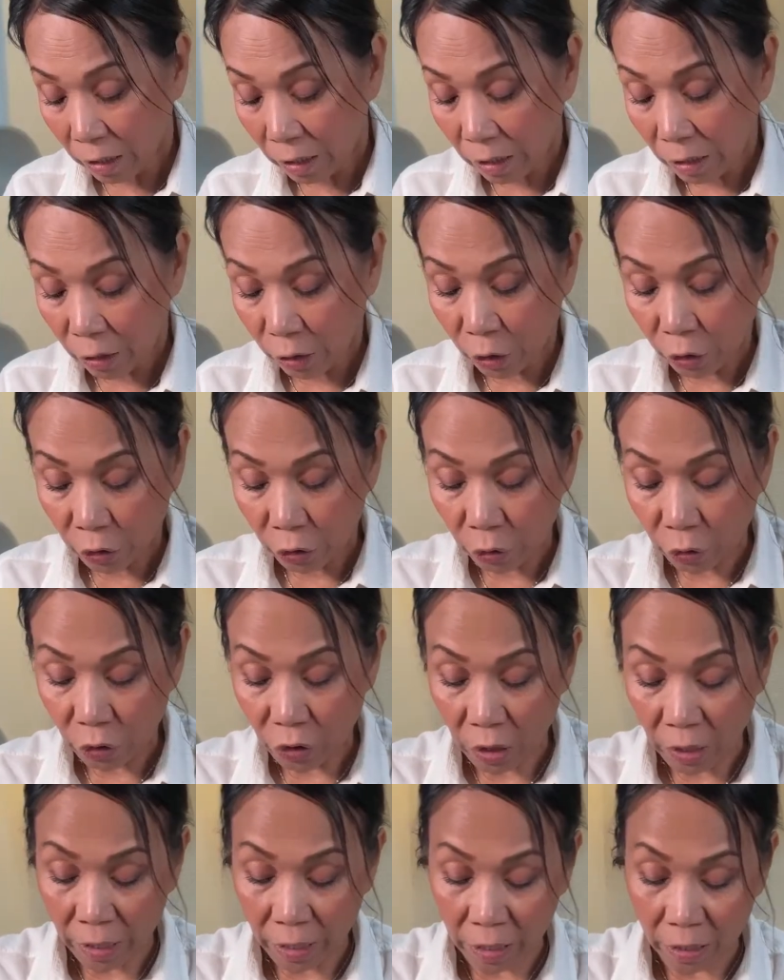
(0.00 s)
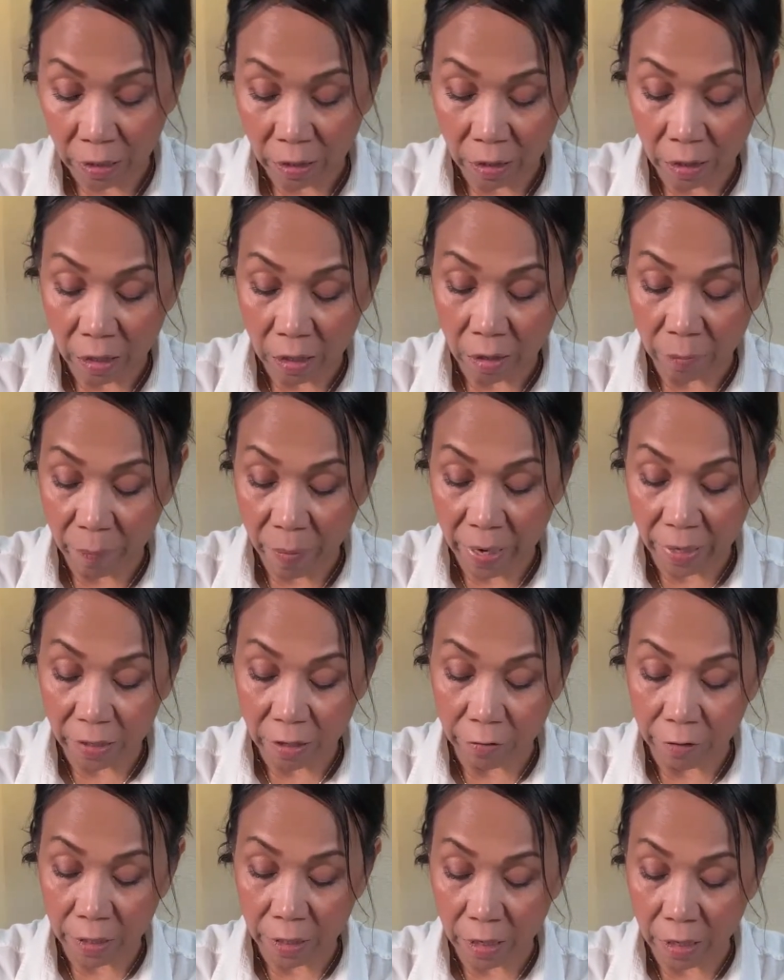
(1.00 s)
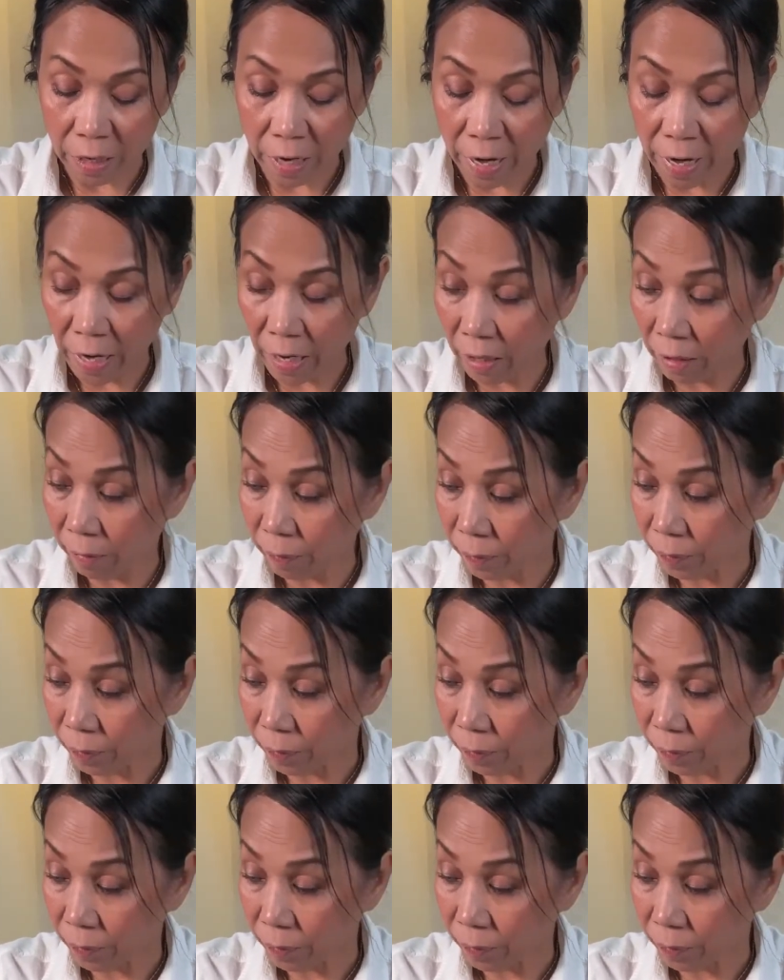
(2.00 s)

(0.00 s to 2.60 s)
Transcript: Usually, it'll make during the day